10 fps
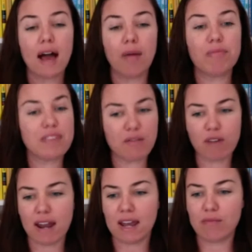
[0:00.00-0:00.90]
they're
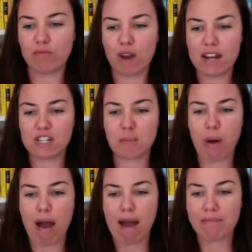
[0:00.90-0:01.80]
ready to
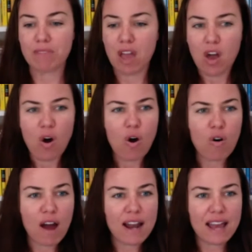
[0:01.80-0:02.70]
buy.
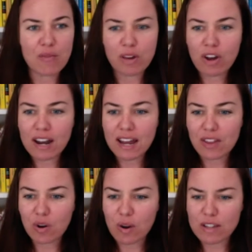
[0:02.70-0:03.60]
Alrighty, have we got any
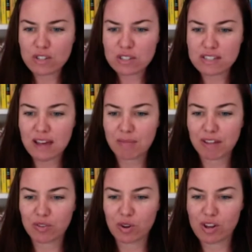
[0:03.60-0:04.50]
other questions
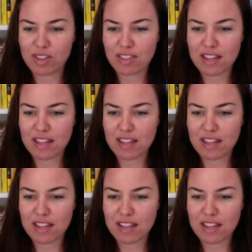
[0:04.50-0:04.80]
coming through?